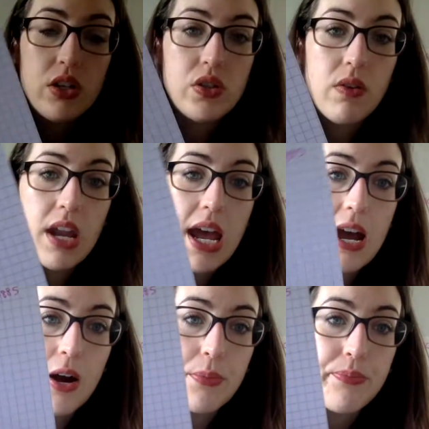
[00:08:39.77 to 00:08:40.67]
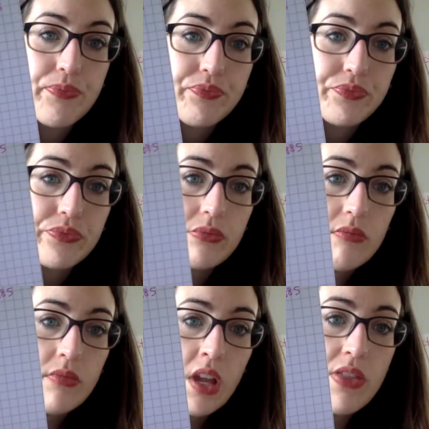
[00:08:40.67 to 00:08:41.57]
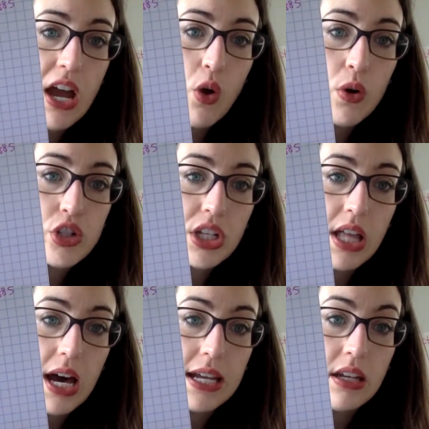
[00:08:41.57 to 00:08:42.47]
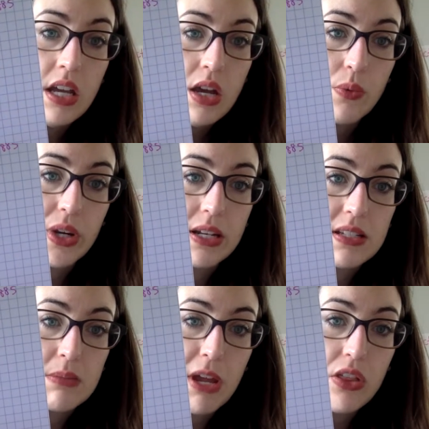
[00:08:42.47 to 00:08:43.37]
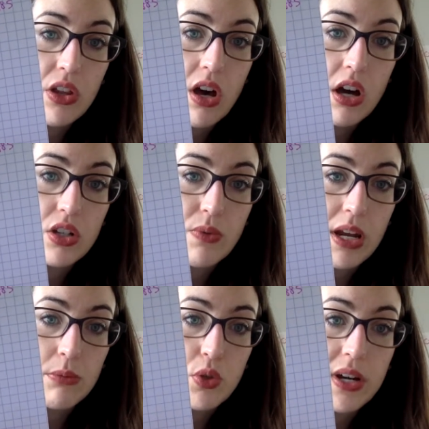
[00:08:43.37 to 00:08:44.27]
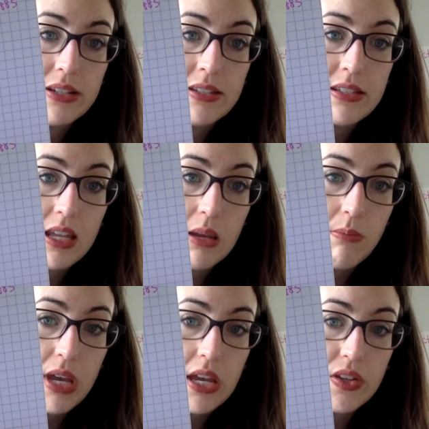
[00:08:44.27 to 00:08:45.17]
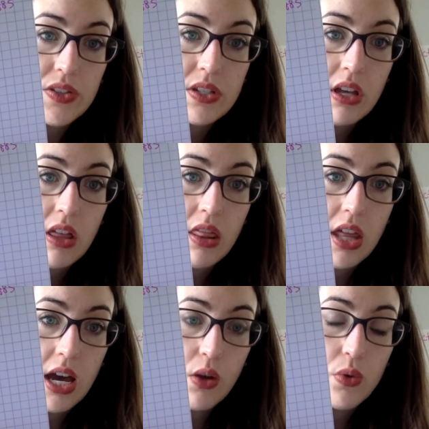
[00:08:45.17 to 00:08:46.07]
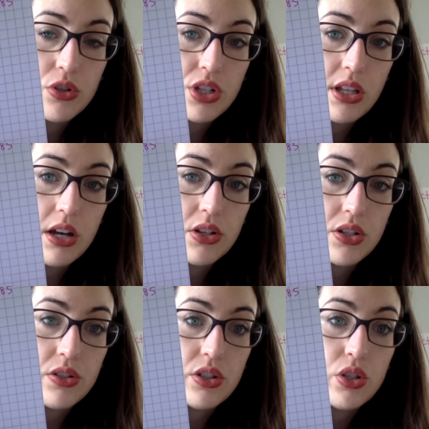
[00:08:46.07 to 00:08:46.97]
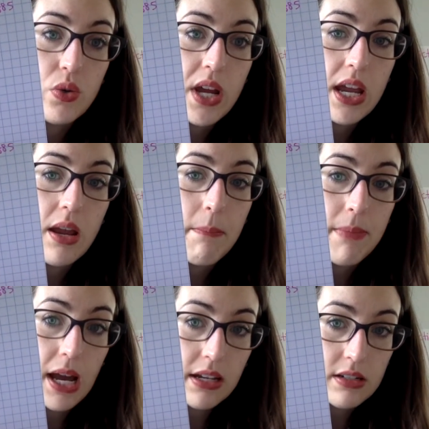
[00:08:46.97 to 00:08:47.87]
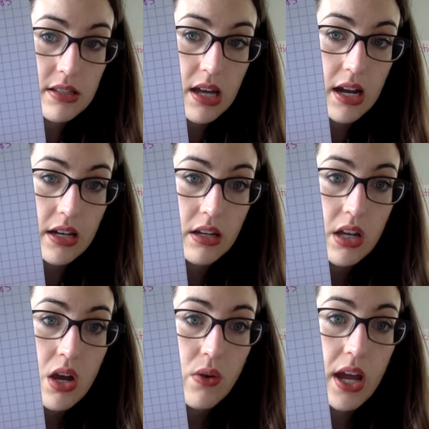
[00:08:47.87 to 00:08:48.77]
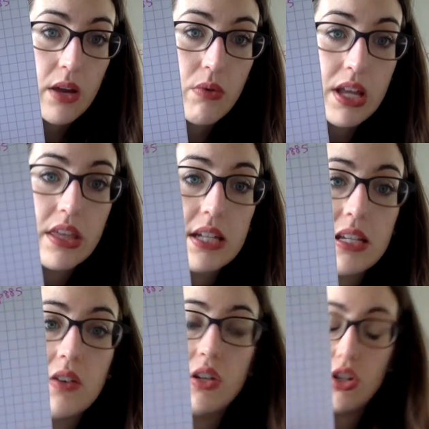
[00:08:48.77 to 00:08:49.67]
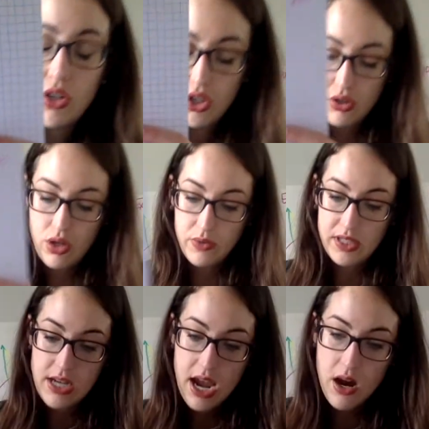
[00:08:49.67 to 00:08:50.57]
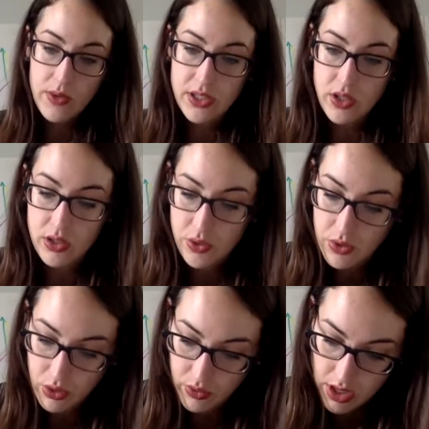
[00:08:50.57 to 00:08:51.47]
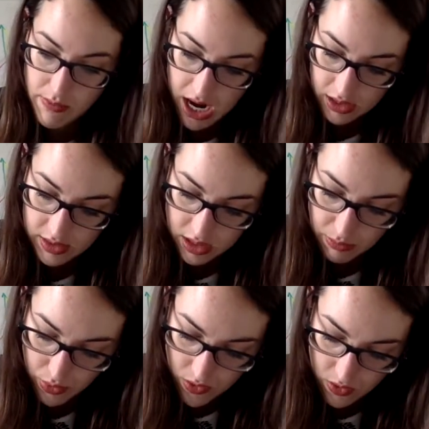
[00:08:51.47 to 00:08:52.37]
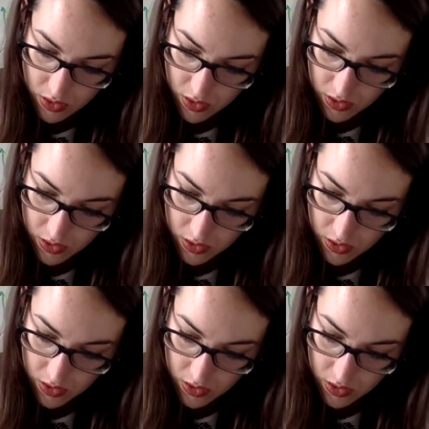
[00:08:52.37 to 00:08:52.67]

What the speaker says: So now, that quotient line, we're going to expand the logs, write them twice, same base. That quotient line turns into a minus sign. Okay, write that down into your notes now. It's also in the green box in the book.